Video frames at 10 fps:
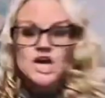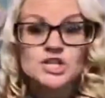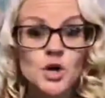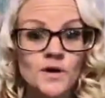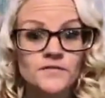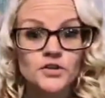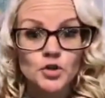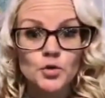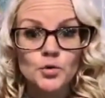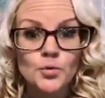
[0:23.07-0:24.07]
So if
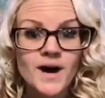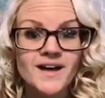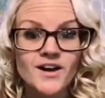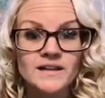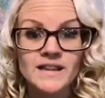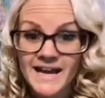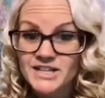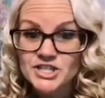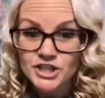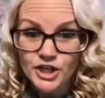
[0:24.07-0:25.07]
you like
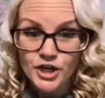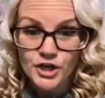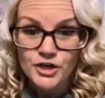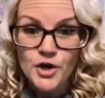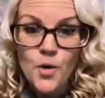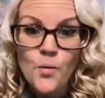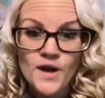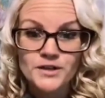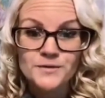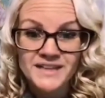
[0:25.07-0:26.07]
to learn what
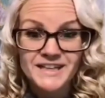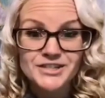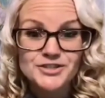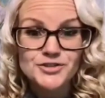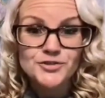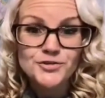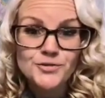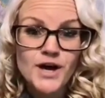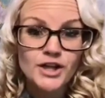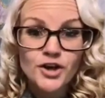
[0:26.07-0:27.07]
you need to
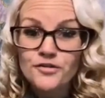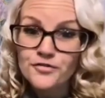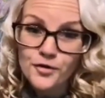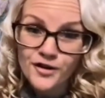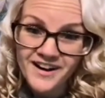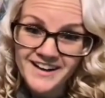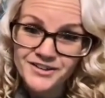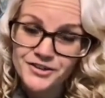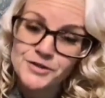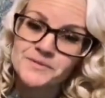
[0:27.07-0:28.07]
look for in your
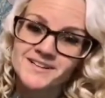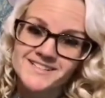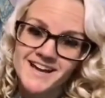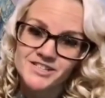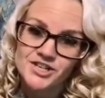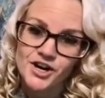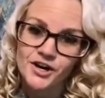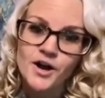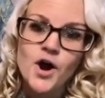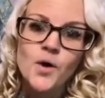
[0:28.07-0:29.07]
human design
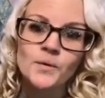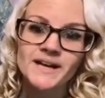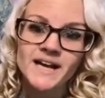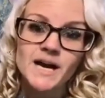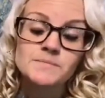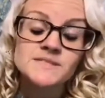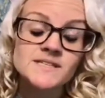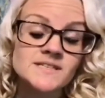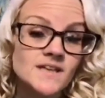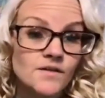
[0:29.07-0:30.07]
chart when it comes to
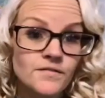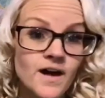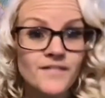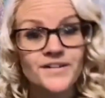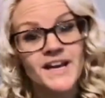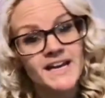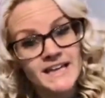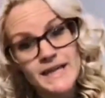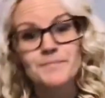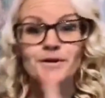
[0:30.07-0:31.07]
self-love,
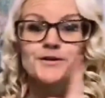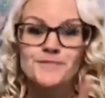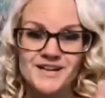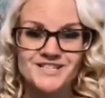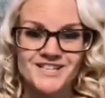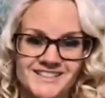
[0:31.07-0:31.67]
keep on watching.